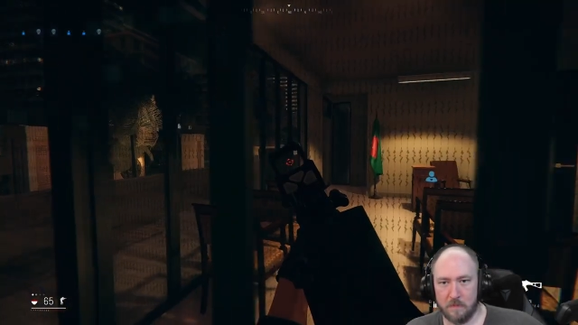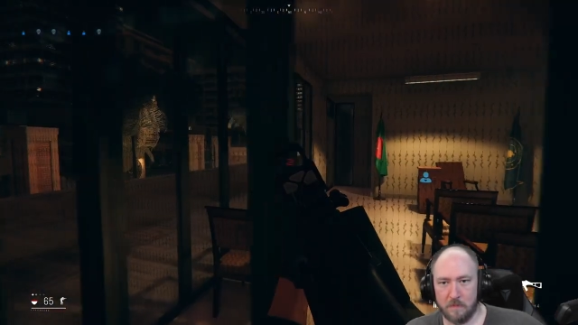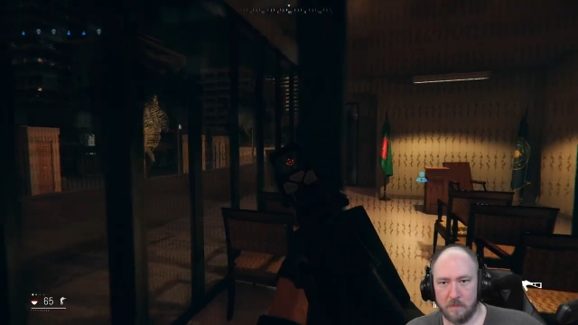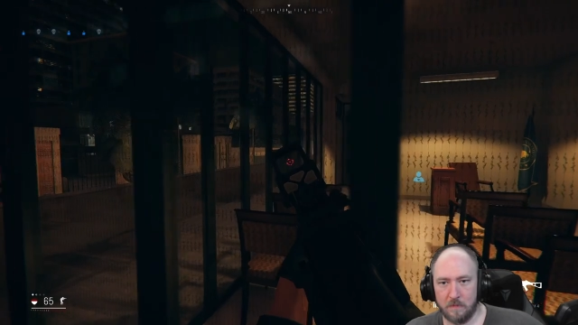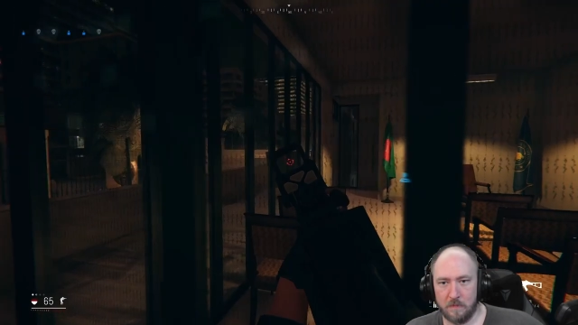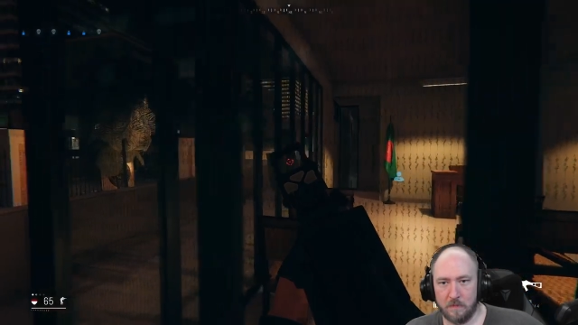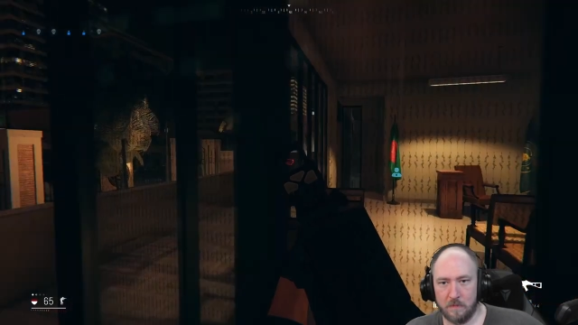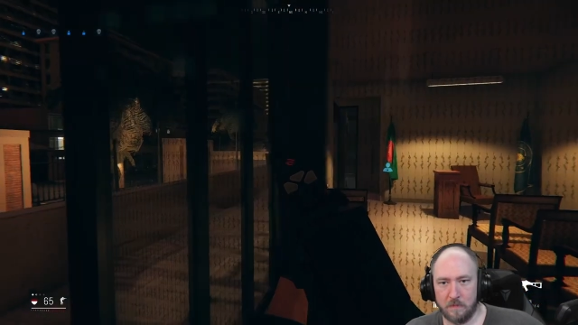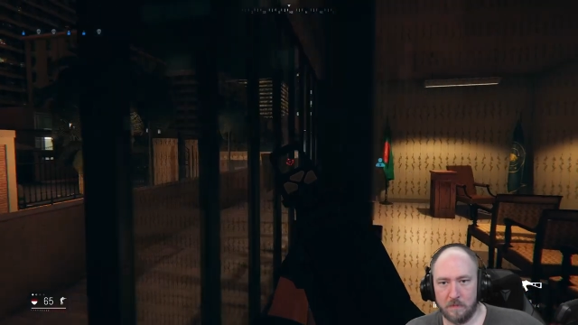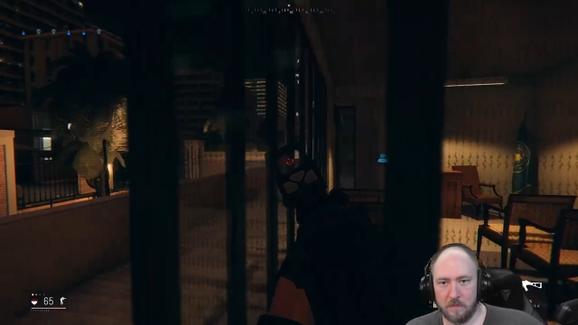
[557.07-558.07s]

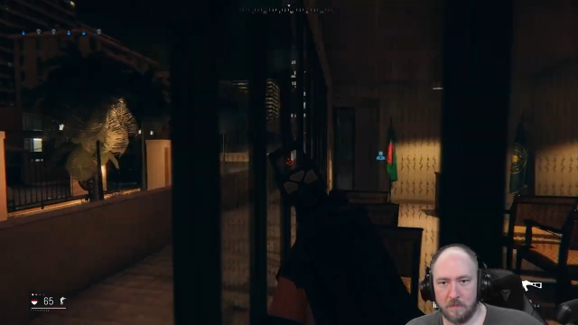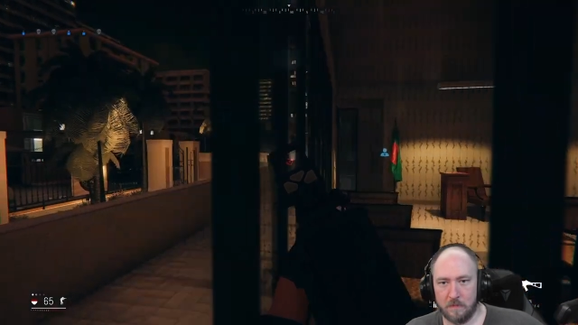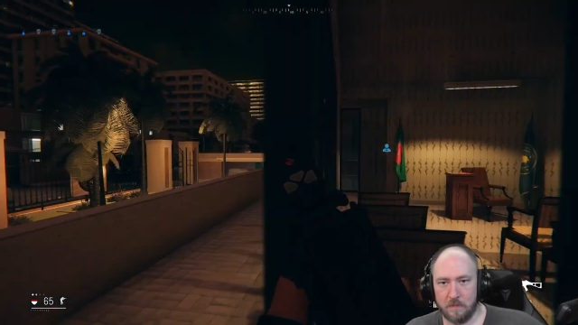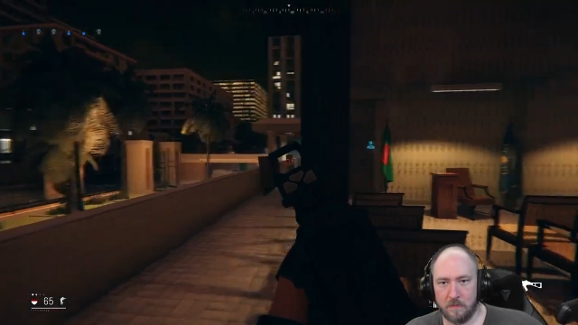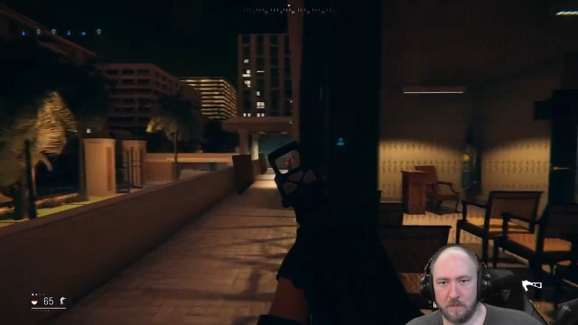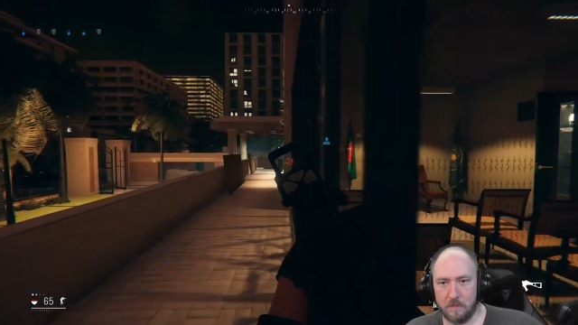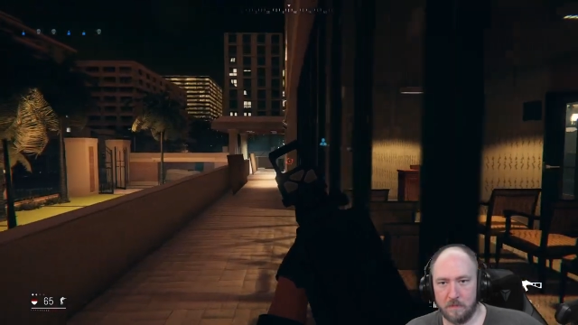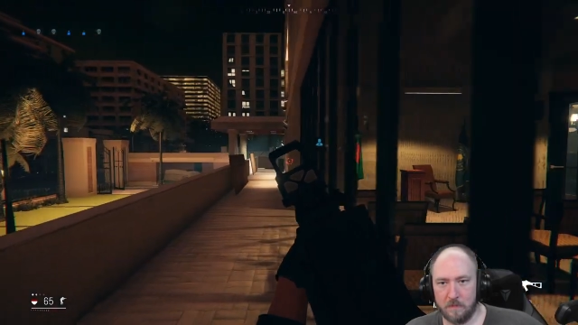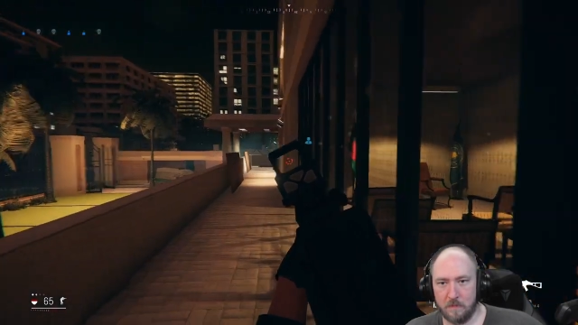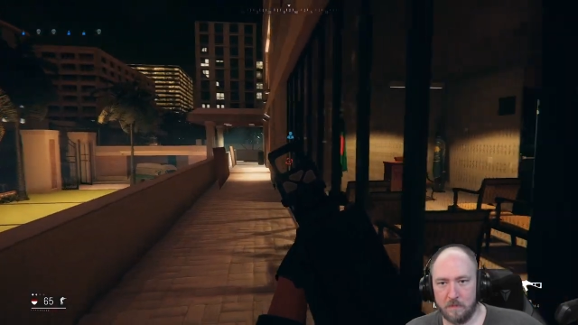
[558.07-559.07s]

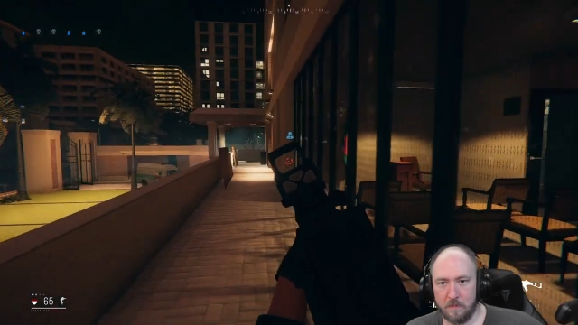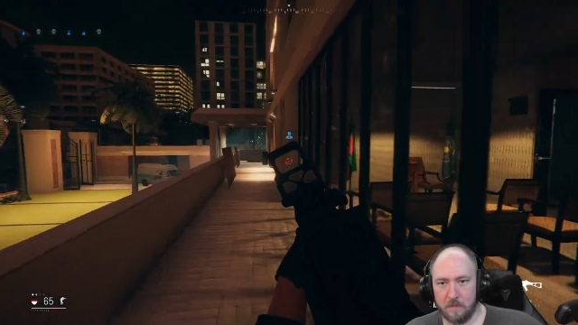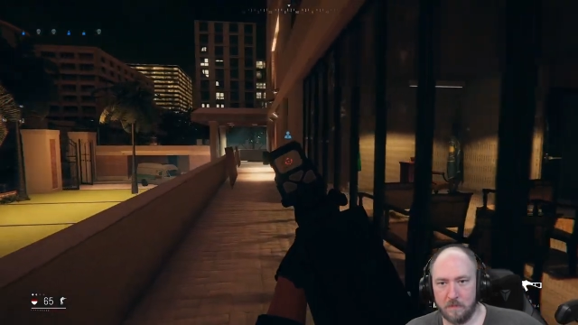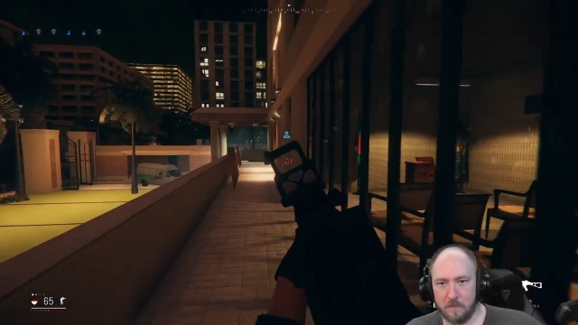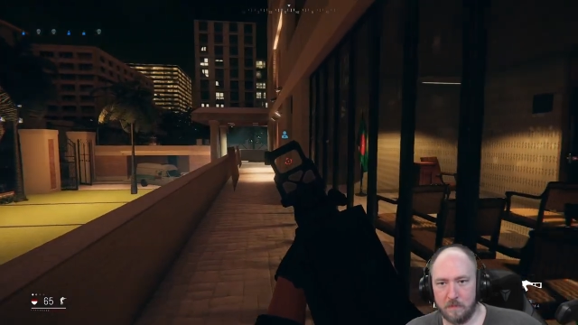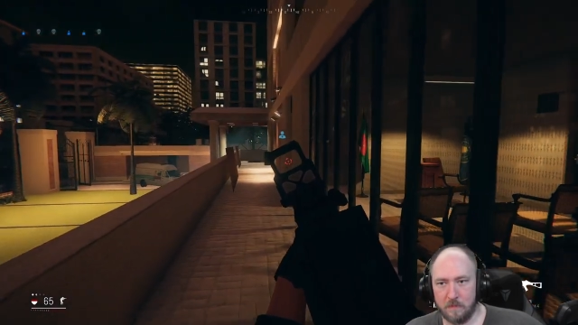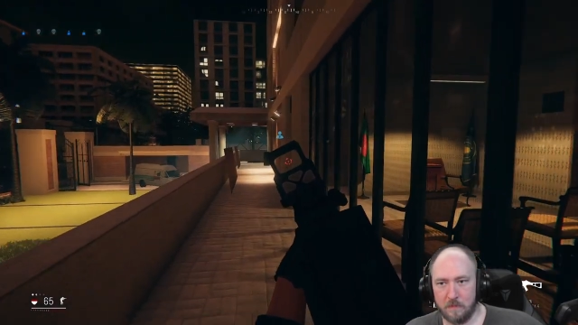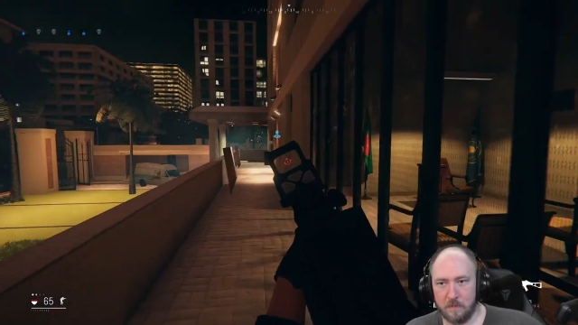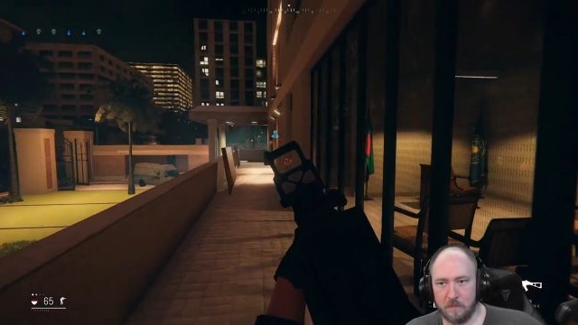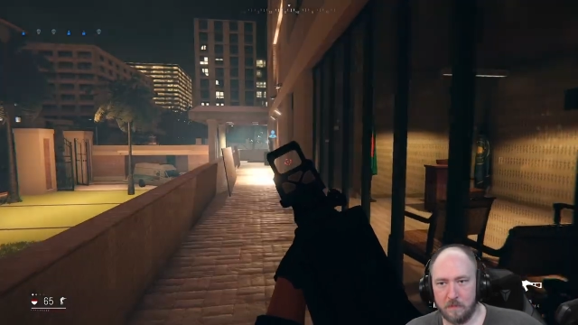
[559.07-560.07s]

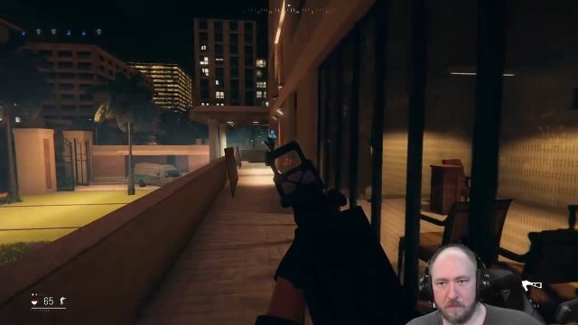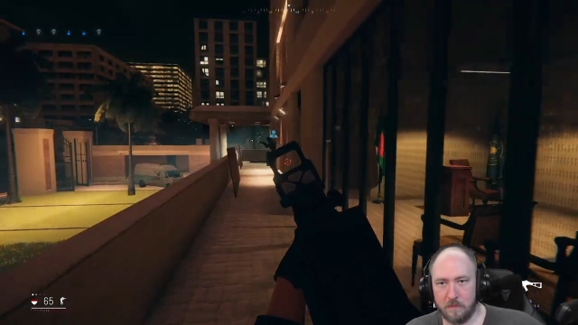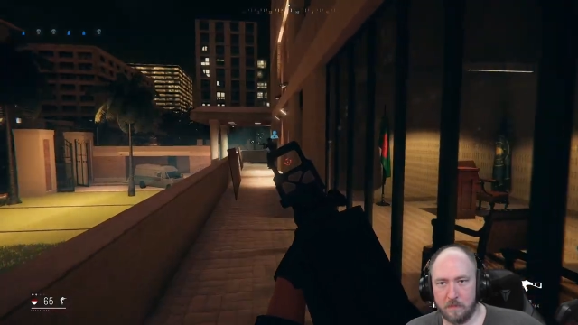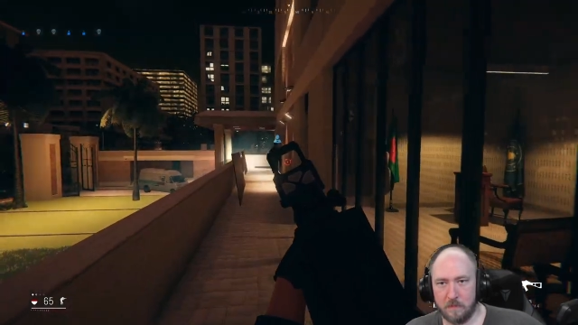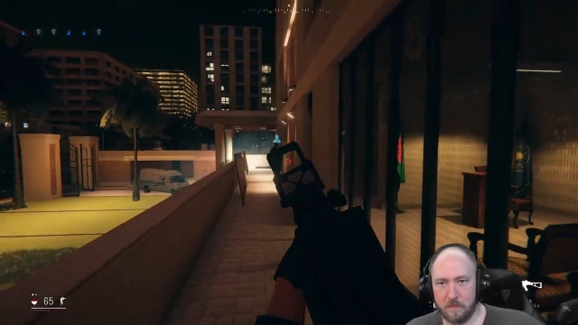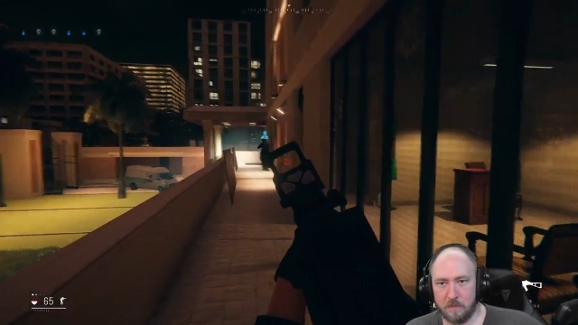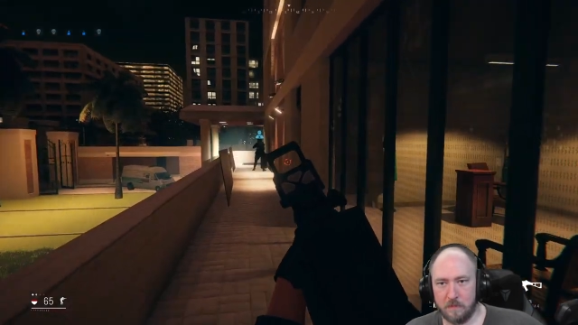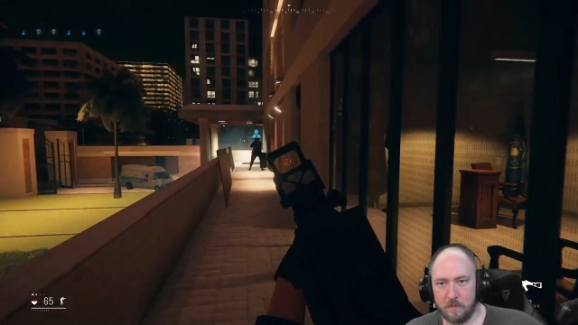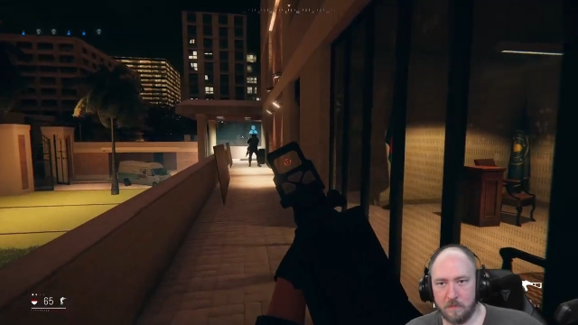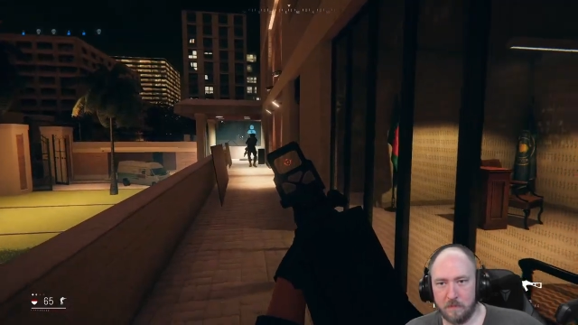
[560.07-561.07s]
(no one is talking)